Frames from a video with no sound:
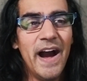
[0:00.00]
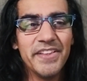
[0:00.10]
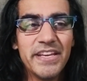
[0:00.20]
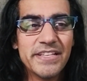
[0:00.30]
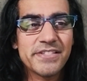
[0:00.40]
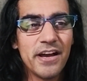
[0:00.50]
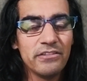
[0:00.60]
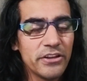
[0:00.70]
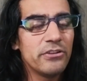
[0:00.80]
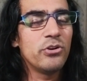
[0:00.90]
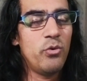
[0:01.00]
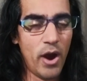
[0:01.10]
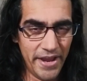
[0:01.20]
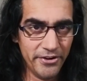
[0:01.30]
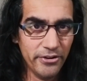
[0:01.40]
I think it's a little
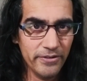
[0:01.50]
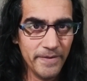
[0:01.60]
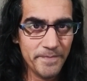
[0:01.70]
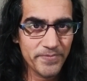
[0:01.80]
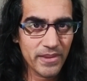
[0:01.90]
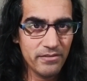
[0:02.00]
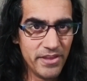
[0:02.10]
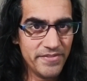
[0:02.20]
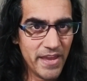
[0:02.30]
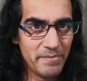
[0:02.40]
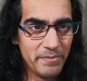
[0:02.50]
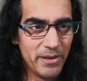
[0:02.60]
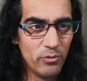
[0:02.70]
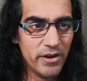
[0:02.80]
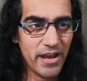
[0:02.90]
quieter than the
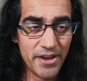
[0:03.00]
MAP one.